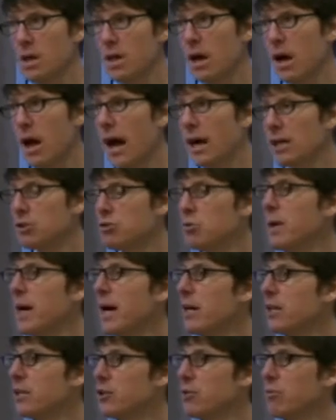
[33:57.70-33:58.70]
actual
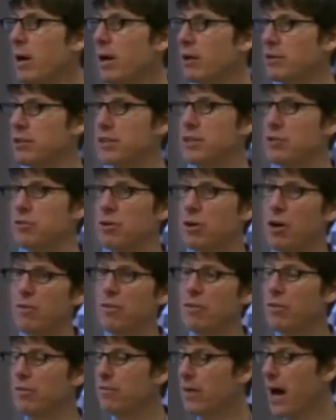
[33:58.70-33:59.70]
malice or reckless disregard
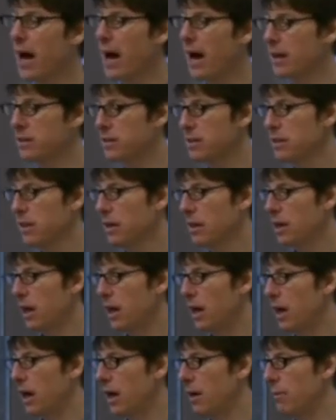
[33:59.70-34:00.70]
for facts.
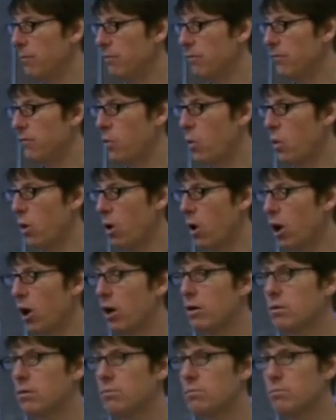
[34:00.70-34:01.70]
Um,
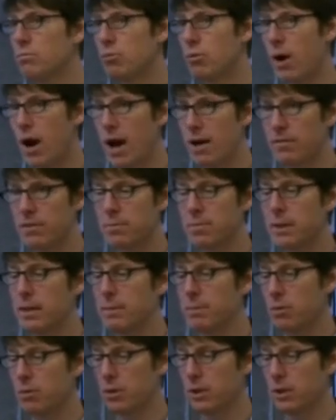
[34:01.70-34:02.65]
for private people,